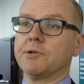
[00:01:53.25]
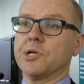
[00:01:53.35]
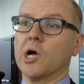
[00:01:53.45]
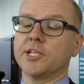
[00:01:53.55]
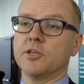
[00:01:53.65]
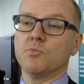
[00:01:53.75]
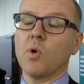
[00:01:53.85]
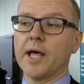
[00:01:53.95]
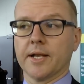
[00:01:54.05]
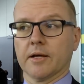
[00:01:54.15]

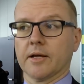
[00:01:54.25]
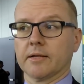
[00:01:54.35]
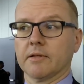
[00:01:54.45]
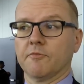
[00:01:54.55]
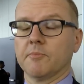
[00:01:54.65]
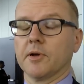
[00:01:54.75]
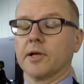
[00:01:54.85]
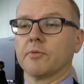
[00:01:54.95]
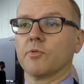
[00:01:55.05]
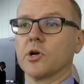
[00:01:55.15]
91, if
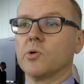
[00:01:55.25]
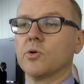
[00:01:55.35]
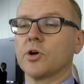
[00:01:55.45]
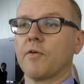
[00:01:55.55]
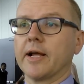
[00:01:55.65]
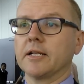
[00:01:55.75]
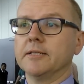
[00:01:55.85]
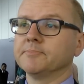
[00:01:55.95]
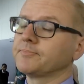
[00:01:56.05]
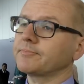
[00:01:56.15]
I recall correctly.